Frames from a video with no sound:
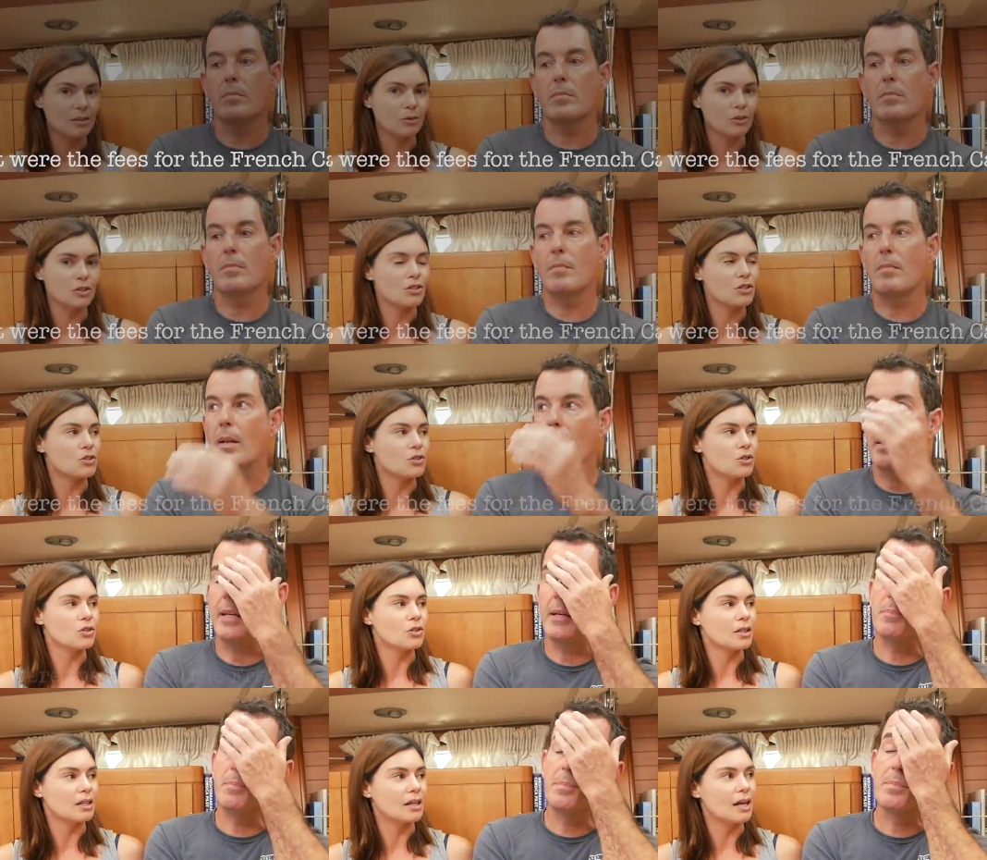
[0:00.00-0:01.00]
Speaker 1: order to do
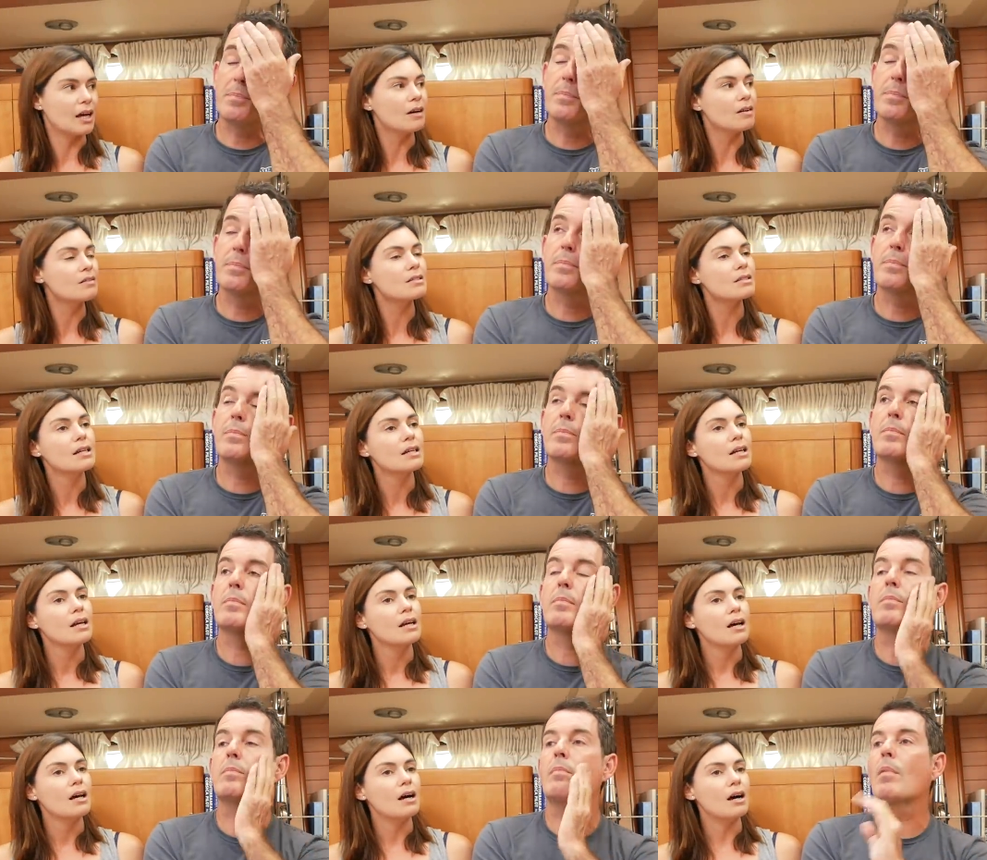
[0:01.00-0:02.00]
yep. the canals,
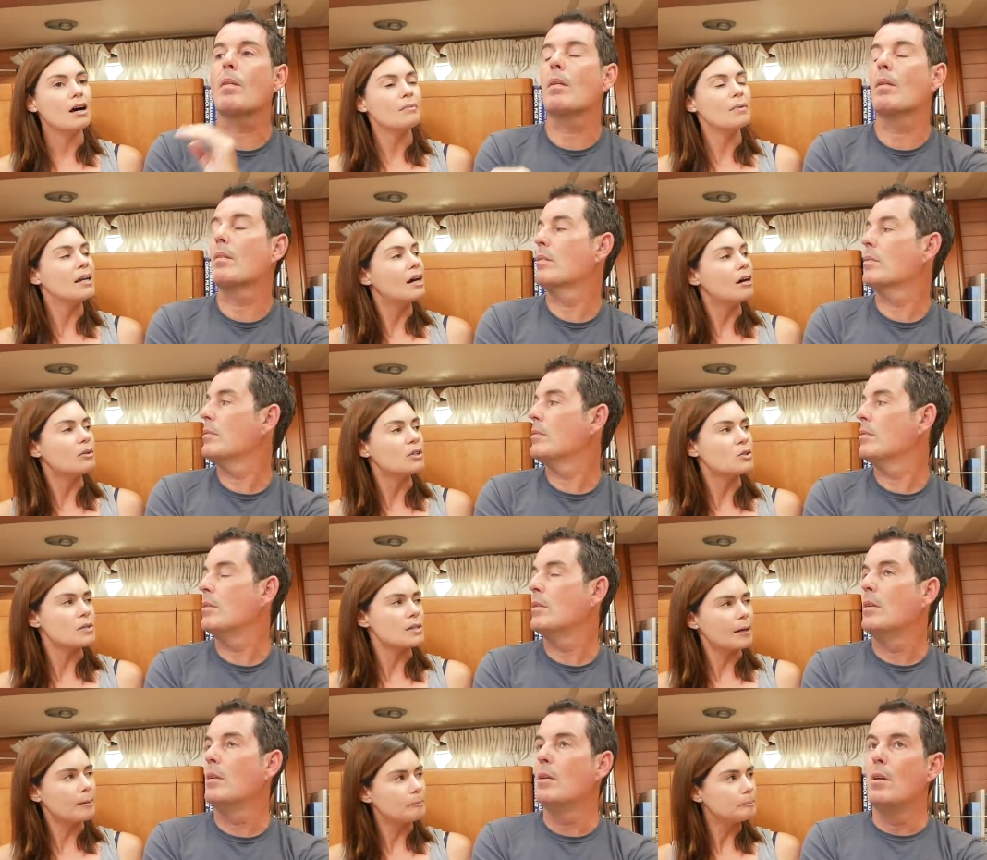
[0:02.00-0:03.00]
um, and how much was
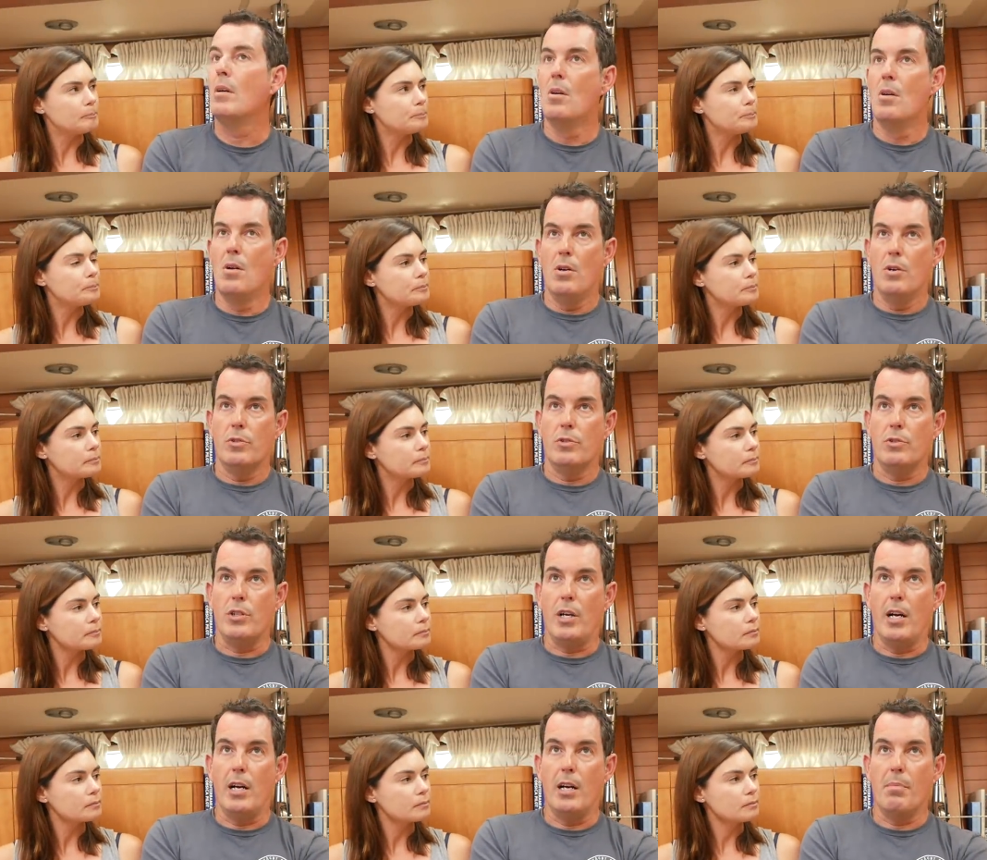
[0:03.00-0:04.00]
that?
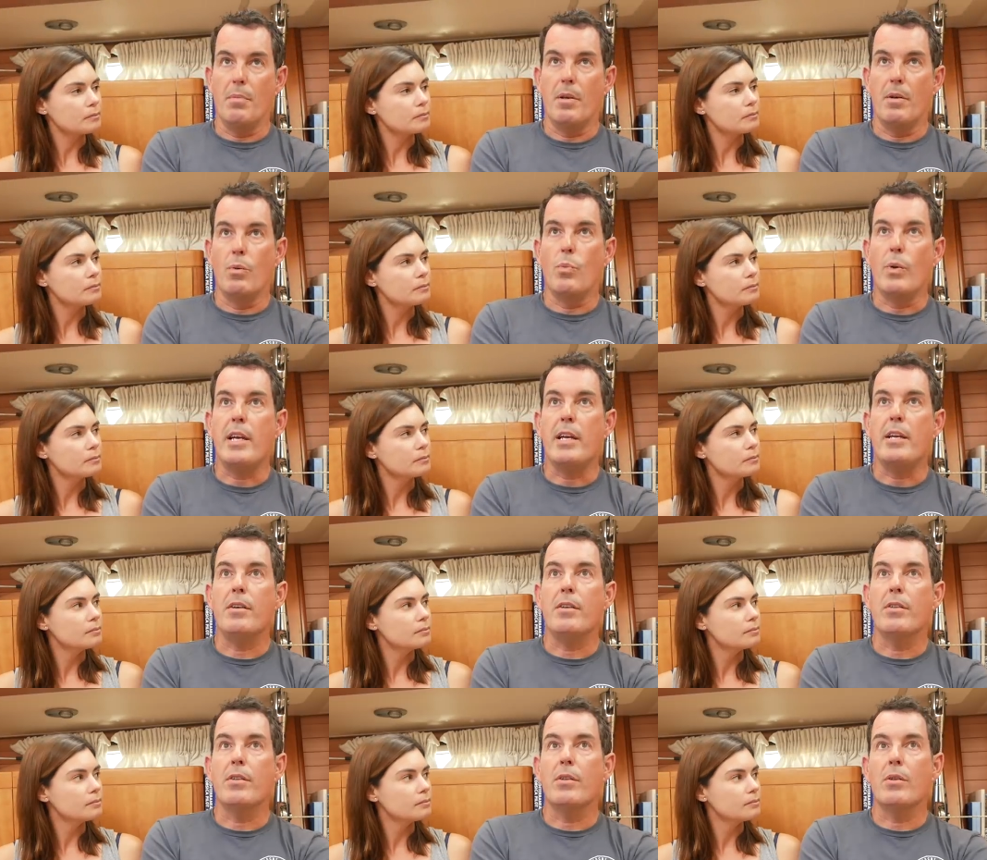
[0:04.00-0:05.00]
Speaker 2: Um, we
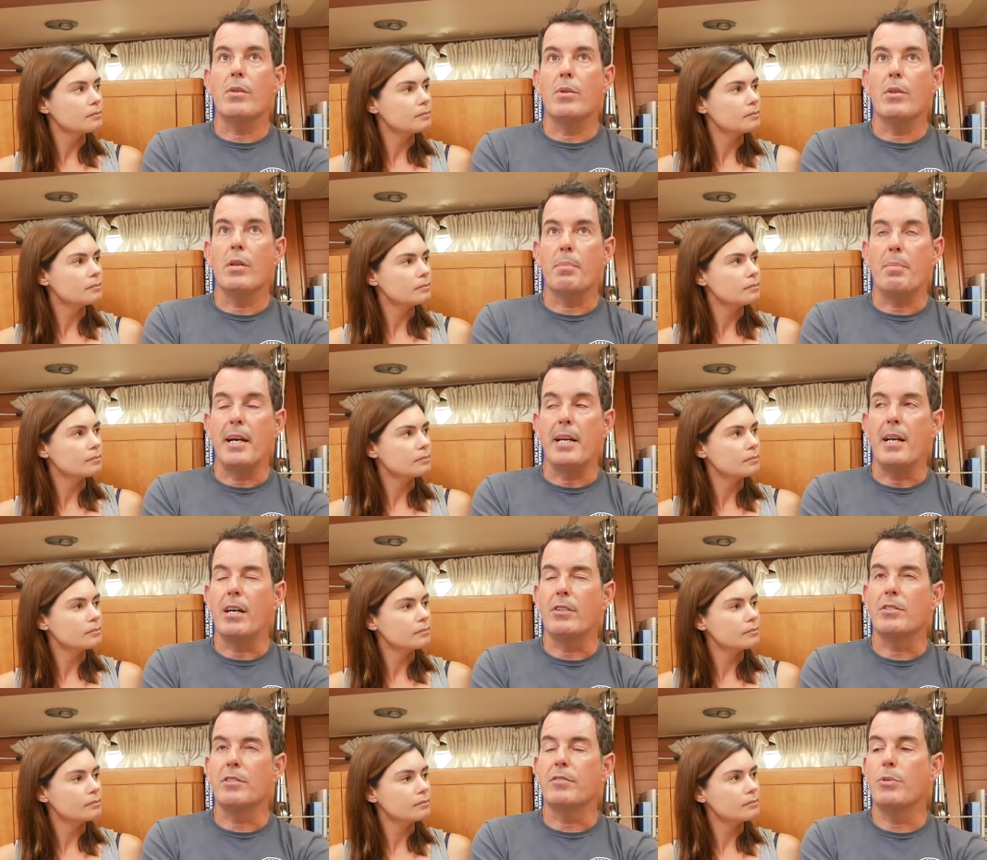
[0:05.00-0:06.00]
paid
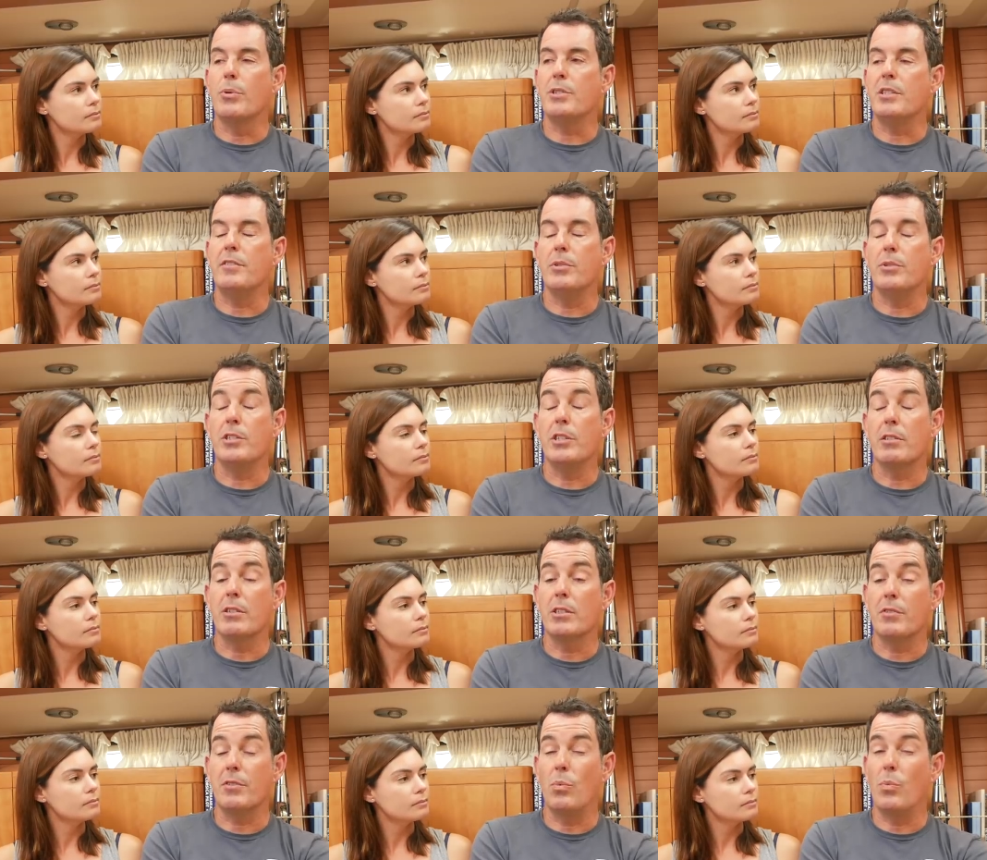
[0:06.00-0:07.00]
144
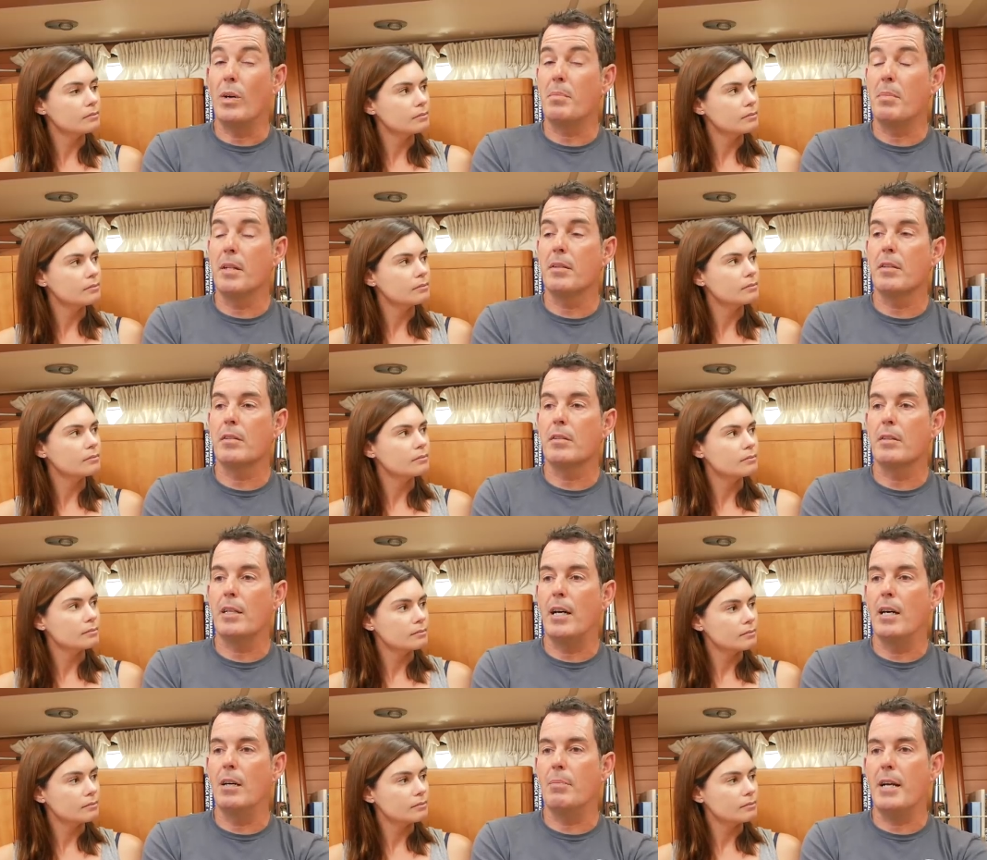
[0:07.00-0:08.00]
euros for one month
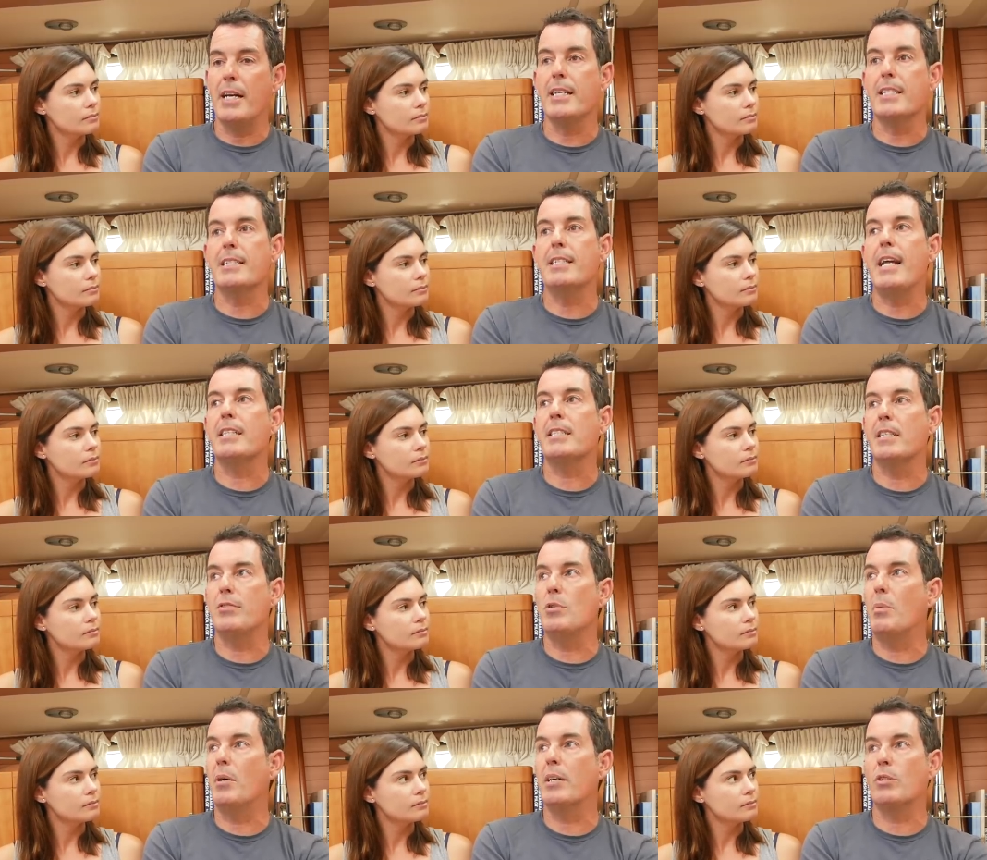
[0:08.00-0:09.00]
um, it is less if
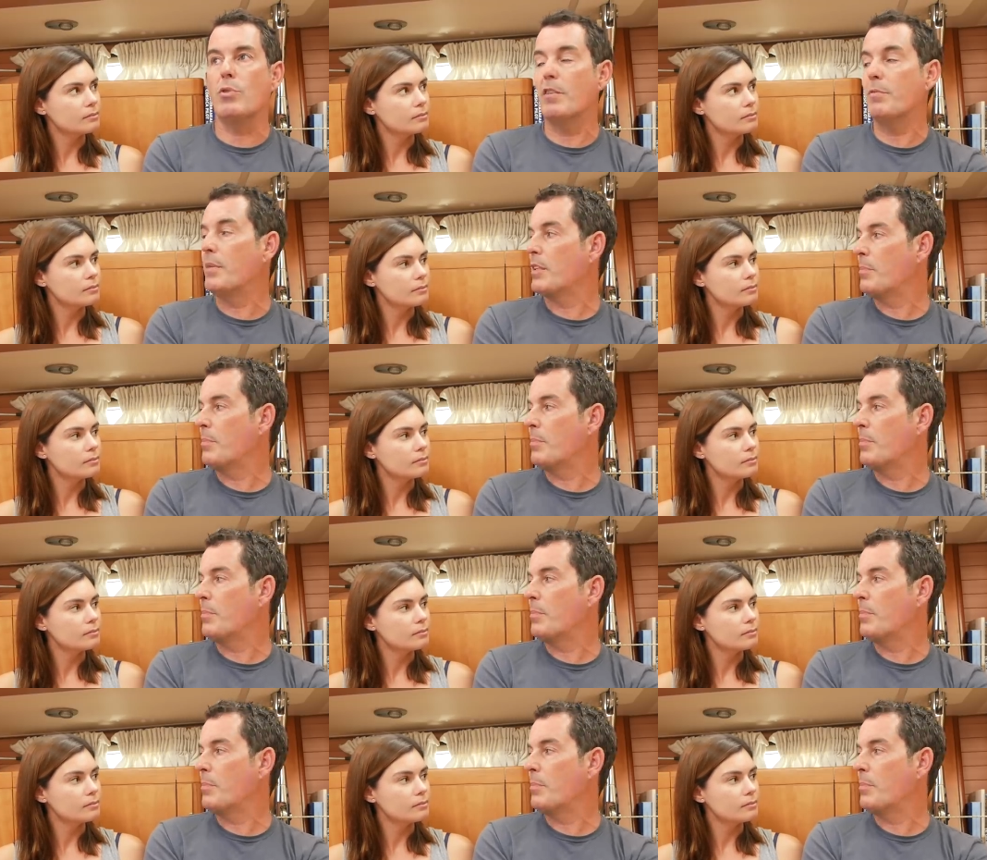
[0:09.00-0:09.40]
you buy a 12 month